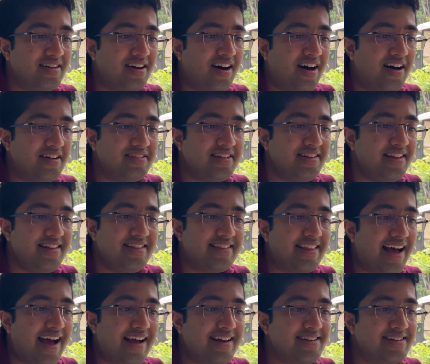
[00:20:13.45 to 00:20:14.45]
Other than
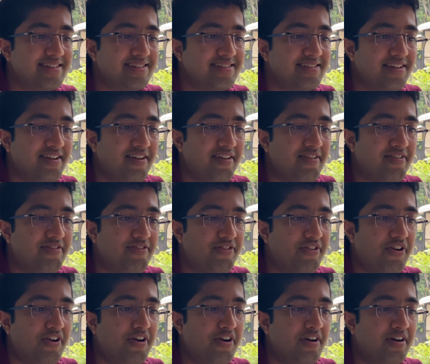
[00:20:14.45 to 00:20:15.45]
that,
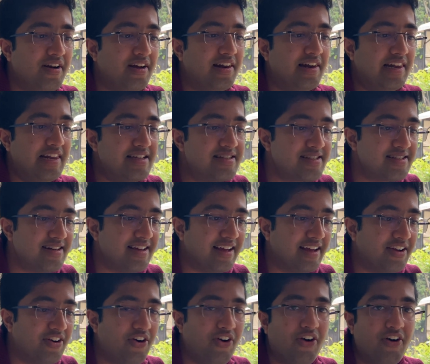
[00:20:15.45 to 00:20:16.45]
for
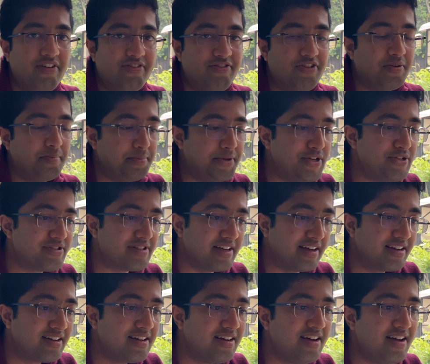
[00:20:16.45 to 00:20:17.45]
listening or for
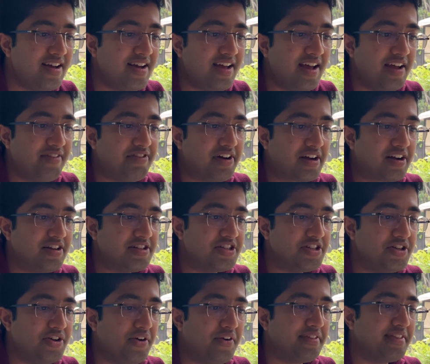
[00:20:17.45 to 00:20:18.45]
music, if I
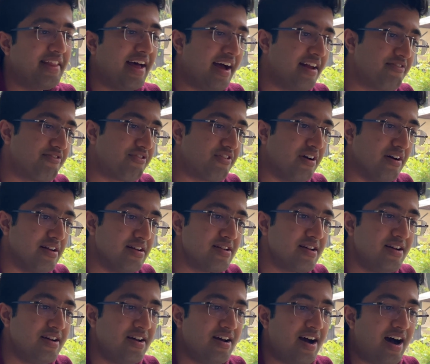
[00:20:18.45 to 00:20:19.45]
continue on that front,
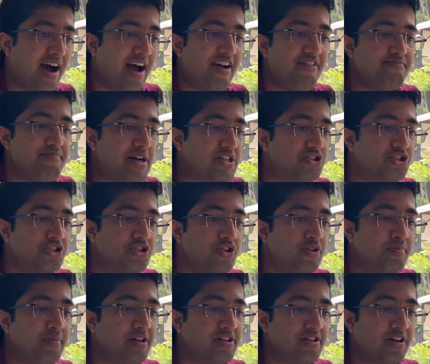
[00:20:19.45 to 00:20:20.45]
I have
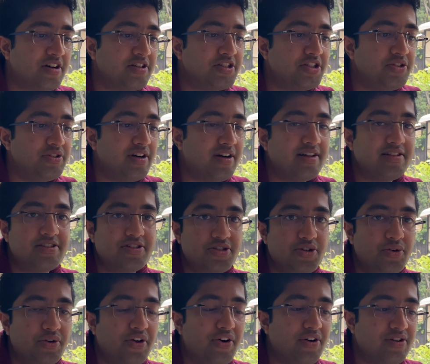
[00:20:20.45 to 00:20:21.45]
Metronome, Guitar Tuner, and
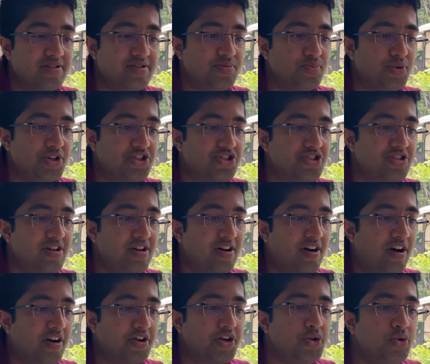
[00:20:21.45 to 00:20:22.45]
Sonos, which
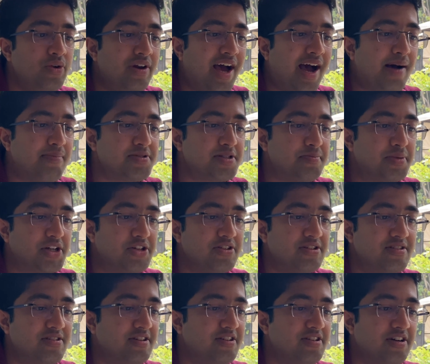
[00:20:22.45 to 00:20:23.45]
are cool apps
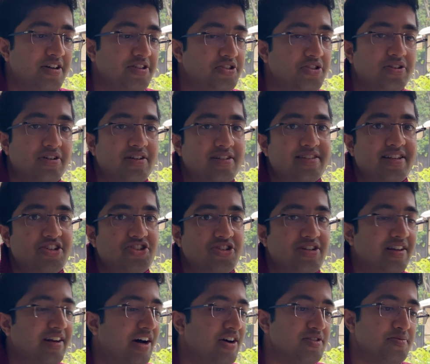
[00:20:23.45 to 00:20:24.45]
because Guitar Tuner
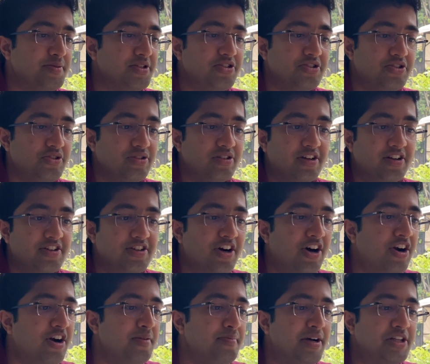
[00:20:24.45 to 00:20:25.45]
essentially allows me to tune the
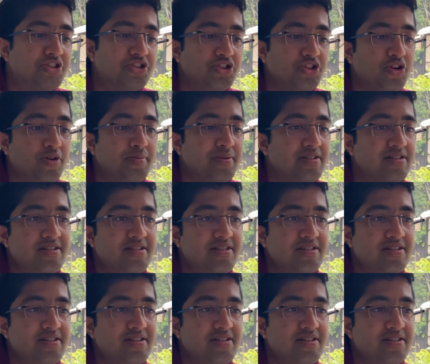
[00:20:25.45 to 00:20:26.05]
guitar. Metronome